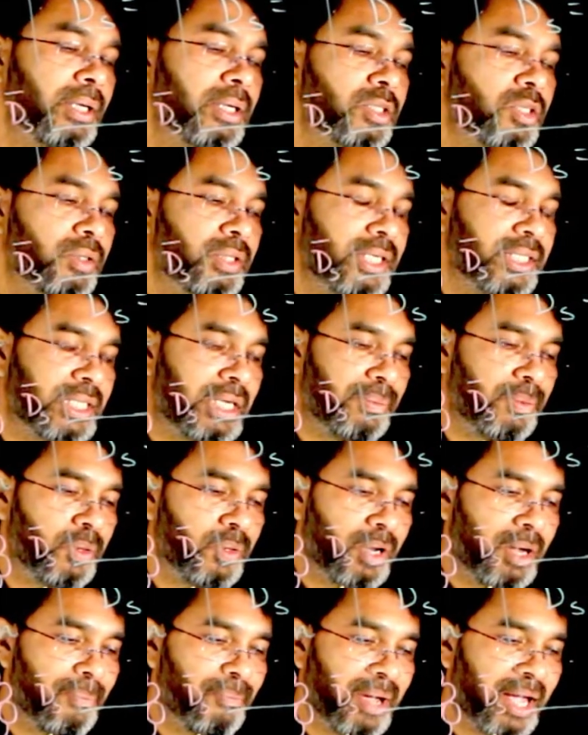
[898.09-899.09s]
so this give you
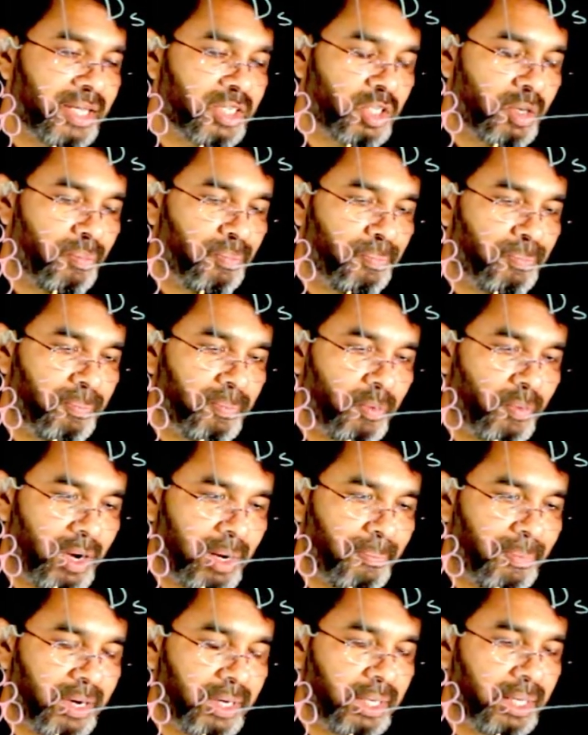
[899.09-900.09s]
the mass of
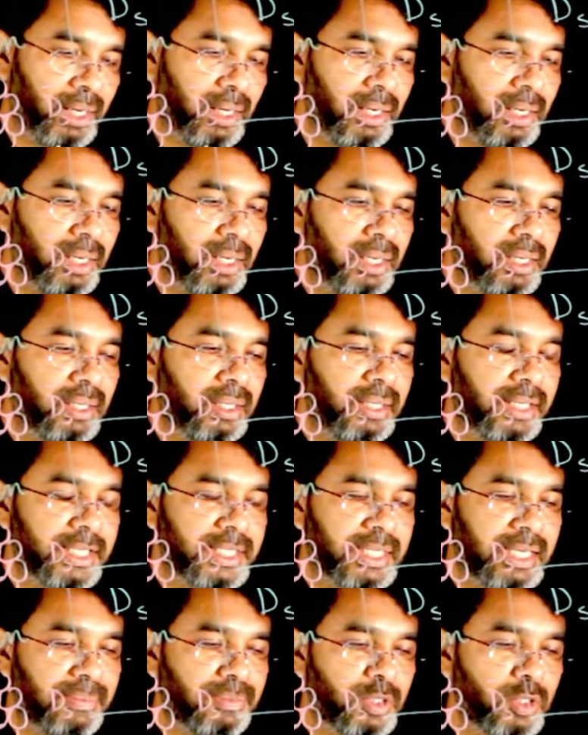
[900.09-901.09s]
one particle
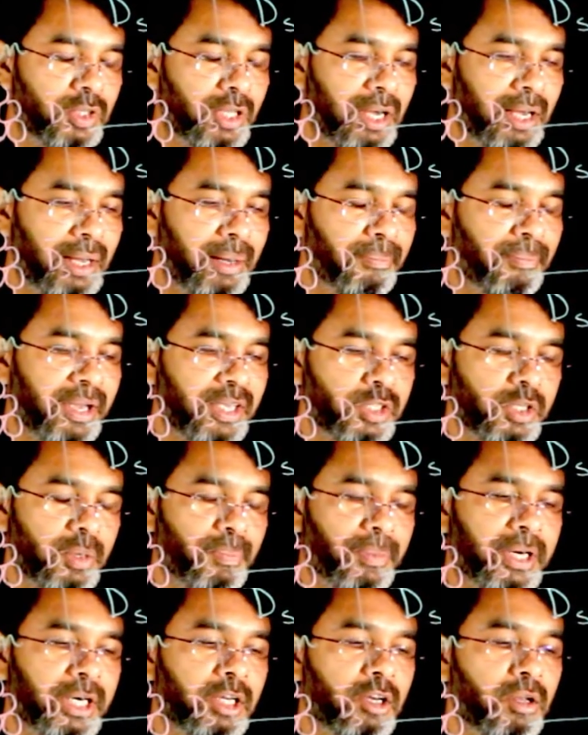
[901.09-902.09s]
this gives you the mass of
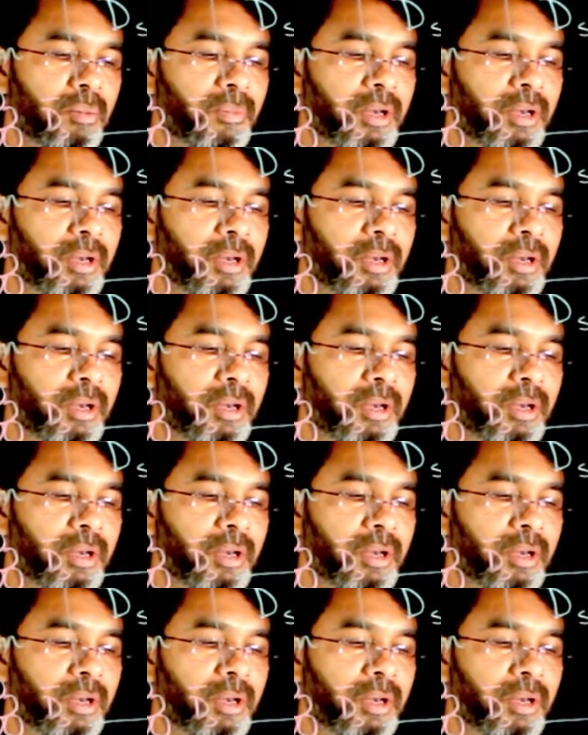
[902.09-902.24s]
particle